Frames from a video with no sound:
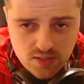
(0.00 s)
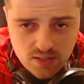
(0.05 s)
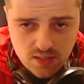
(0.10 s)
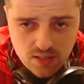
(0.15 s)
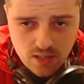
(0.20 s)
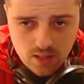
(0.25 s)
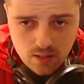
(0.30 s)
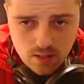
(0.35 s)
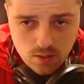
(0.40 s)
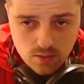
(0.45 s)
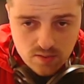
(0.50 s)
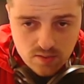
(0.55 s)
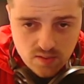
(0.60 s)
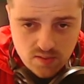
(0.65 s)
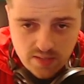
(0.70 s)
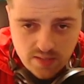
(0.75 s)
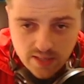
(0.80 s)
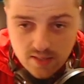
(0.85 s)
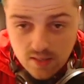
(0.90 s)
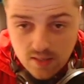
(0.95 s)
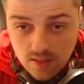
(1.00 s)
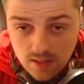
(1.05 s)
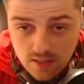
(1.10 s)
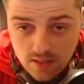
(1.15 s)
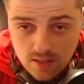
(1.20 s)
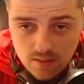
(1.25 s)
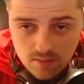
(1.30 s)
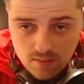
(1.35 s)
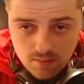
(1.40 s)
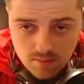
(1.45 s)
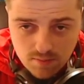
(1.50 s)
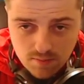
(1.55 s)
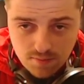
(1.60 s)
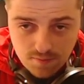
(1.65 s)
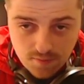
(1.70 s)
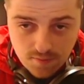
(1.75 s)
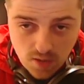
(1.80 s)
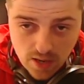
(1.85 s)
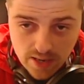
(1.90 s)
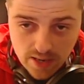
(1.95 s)
It looked technically
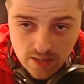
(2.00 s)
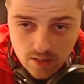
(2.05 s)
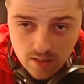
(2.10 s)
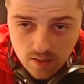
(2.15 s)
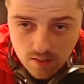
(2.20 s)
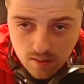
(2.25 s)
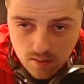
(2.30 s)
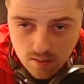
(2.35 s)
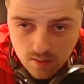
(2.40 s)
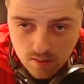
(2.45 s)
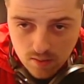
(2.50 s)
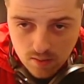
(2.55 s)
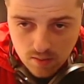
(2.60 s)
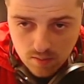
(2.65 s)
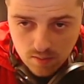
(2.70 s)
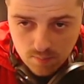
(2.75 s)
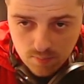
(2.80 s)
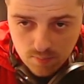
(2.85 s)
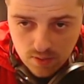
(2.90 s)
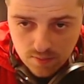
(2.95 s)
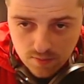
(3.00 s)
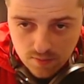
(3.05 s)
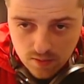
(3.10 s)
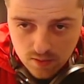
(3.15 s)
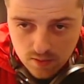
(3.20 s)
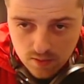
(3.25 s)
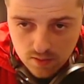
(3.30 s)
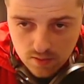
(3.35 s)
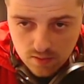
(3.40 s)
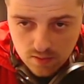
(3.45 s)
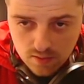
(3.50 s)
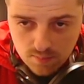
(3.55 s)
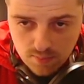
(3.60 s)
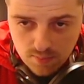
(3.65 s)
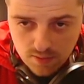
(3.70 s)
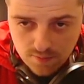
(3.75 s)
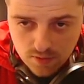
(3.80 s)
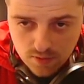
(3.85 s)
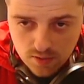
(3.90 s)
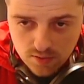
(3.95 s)
fine. Bit of
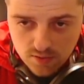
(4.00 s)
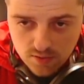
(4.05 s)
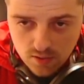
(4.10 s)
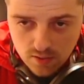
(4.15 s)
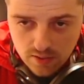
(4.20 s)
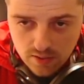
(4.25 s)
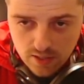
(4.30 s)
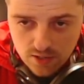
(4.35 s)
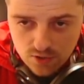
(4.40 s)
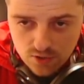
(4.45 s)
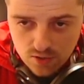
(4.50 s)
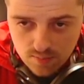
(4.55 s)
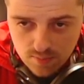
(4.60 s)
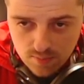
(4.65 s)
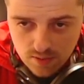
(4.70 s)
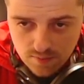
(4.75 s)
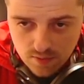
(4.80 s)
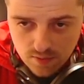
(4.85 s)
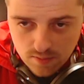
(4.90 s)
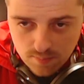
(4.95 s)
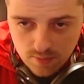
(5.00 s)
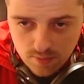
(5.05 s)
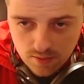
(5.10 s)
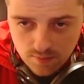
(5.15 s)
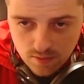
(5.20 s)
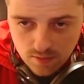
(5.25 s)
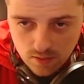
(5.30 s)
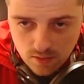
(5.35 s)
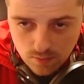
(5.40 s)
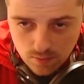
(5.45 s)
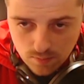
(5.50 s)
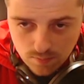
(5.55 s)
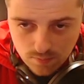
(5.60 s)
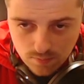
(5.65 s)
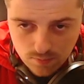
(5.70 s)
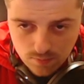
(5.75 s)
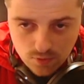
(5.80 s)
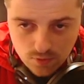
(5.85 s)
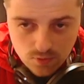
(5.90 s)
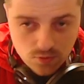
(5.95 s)
a consolidation, a bit of a little
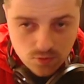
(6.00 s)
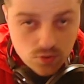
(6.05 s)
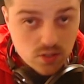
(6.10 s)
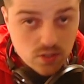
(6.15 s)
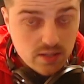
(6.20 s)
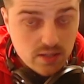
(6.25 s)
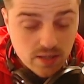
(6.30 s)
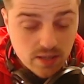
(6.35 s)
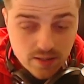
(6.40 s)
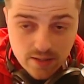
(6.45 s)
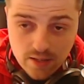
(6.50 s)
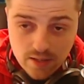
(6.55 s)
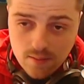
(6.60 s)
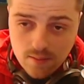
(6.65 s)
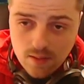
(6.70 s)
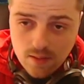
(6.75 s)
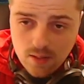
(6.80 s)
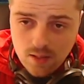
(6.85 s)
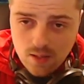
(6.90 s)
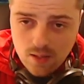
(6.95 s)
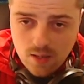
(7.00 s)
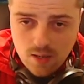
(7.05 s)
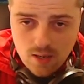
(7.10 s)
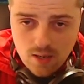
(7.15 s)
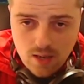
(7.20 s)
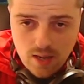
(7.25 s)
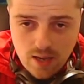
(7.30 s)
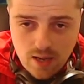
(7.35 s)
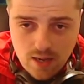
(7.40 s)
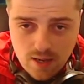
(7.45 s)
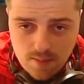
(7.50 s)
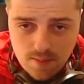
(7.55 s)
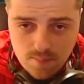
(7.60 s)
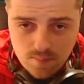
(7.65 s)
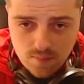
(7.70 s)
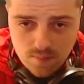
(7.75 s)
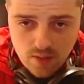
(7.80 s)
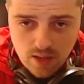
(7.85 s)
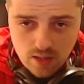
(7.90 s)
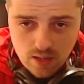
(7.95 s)
trick down there. And
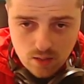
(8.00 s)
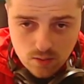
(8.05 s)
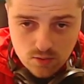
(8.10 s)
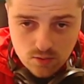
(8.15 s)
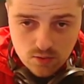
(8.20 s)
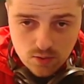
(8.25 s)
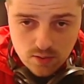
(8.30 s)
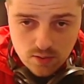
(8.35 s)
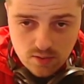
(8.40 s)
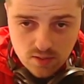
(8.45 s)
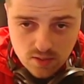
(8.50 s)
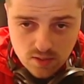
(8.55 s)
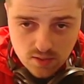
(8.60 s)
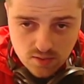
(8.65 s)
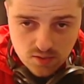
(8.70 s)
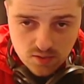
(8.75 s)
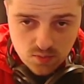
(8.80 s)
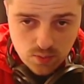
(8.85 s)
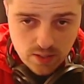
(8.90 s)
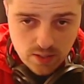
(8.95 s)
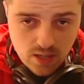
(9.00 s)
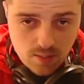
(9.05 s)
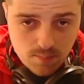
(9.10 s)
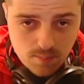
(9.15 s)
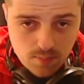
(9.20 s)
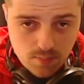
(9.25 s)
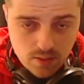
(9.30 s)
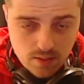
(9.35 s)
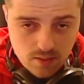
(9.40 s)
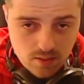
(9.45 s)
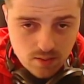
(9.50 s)
it looked good to swing up, but